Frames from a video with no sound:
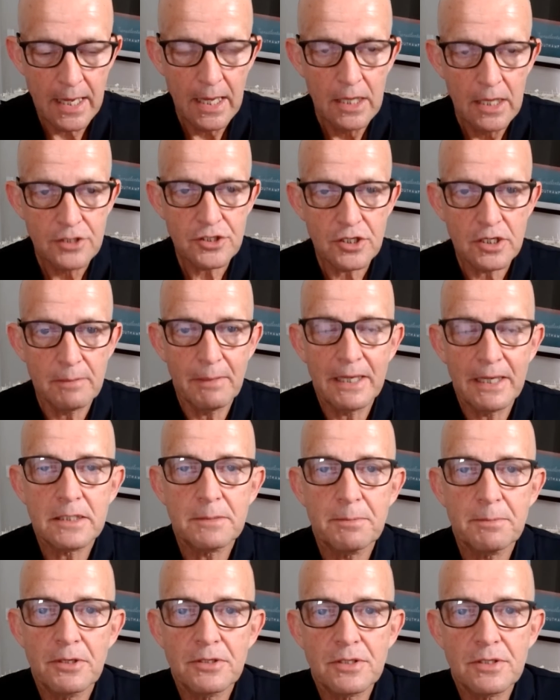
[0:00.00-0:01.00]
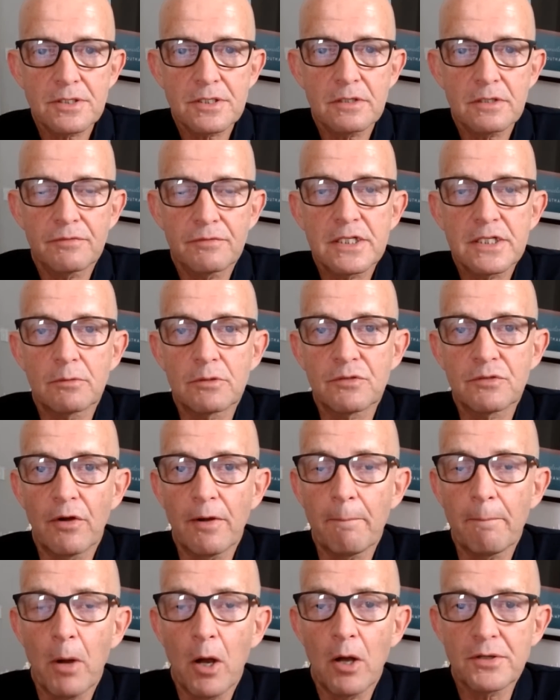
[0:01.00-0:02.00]
certainly my experience on Silversea was very
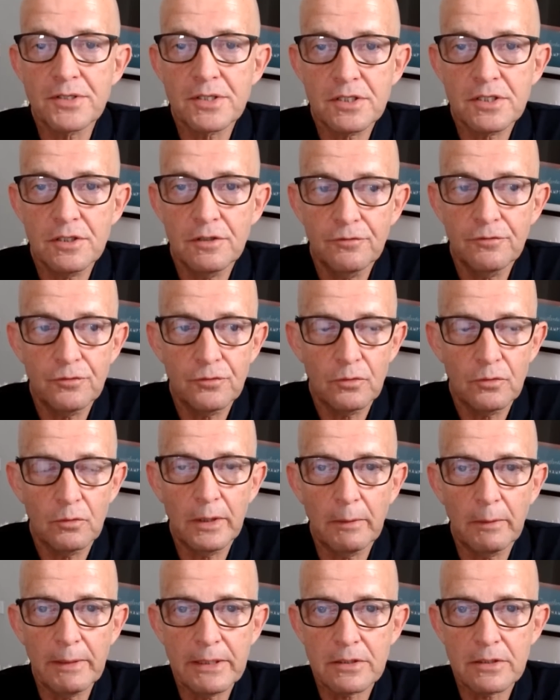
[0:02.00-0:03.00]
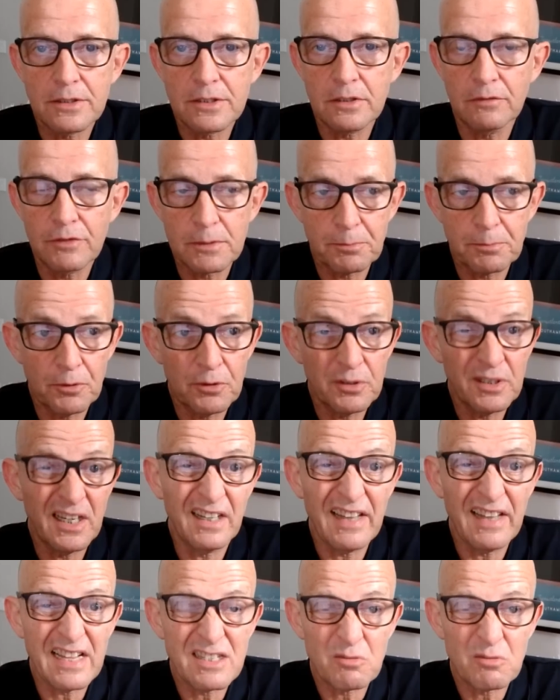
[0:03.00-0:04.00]
positive when I went on Silver Spirit. Now
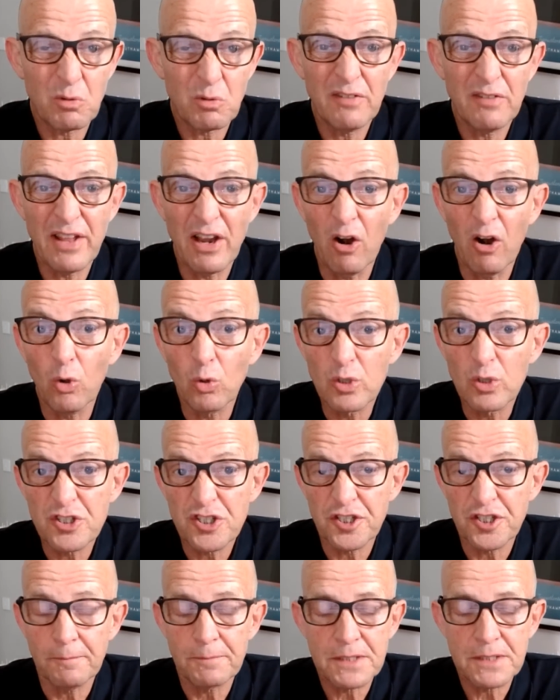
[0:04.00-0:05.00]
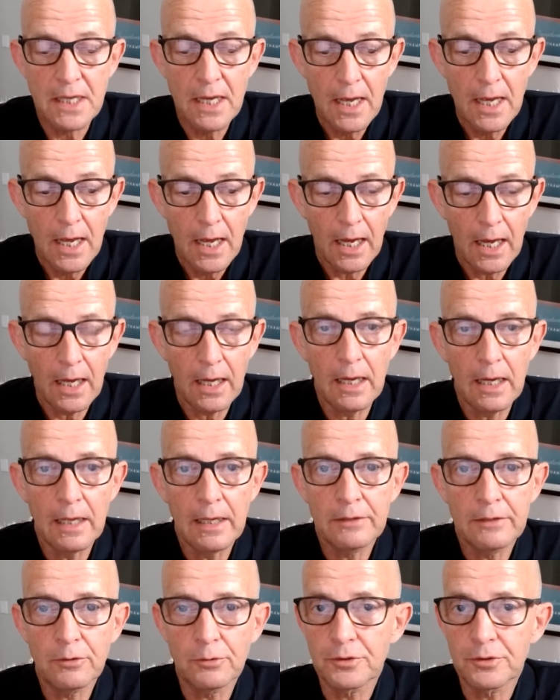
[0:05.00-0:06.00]
that's one of their older ships.
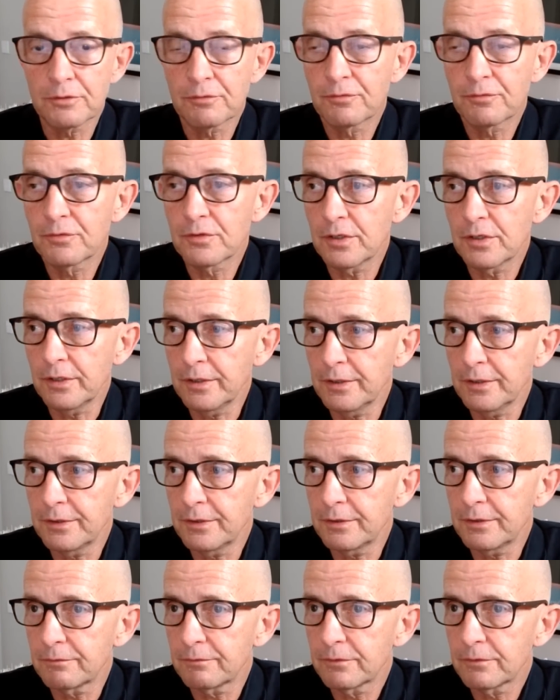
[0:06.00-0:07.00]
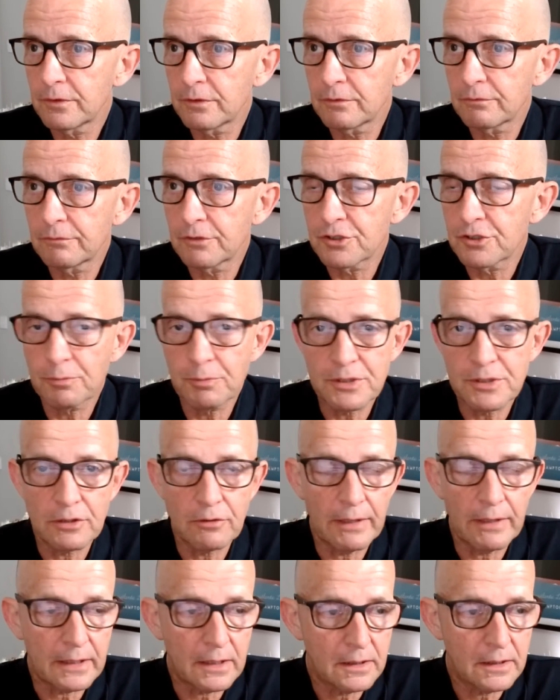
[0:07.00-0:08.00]
I thought the ship was in
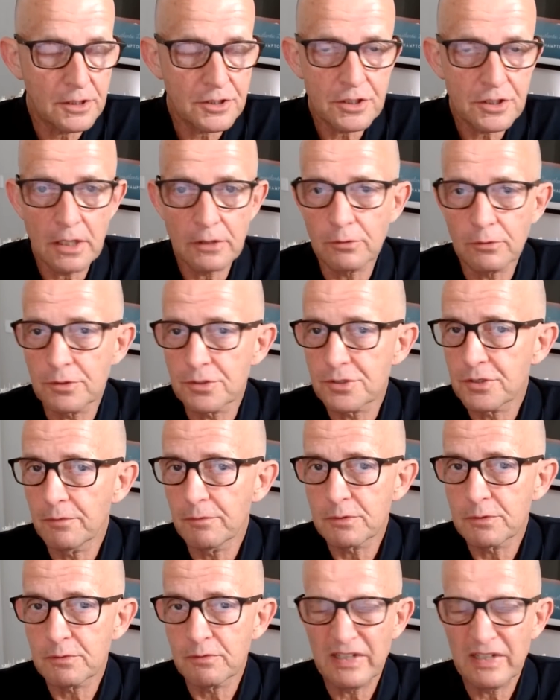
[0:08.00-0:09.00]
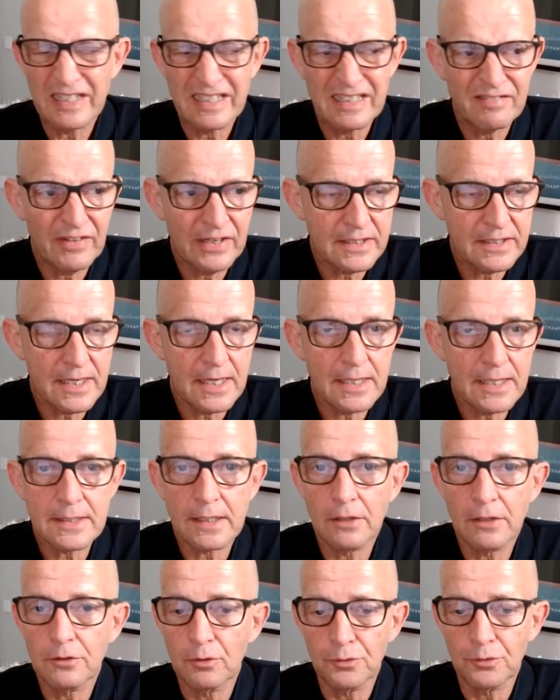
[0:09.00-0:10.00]
great condition. I thought the service was fantastic.
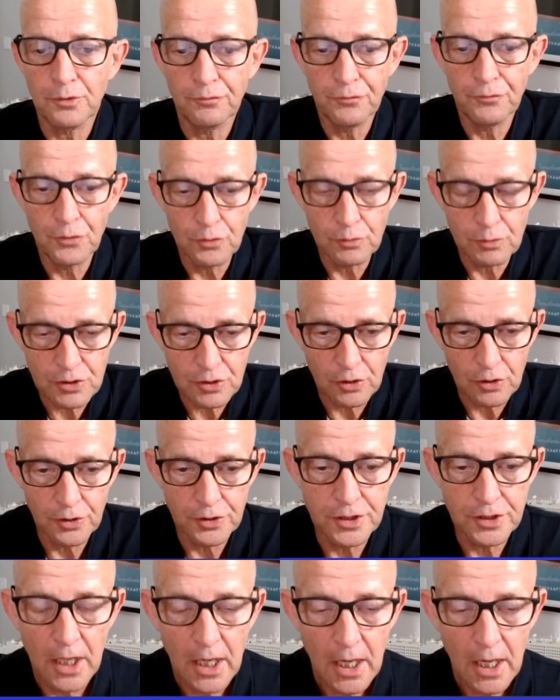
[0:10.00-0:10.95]
I thought the food was good.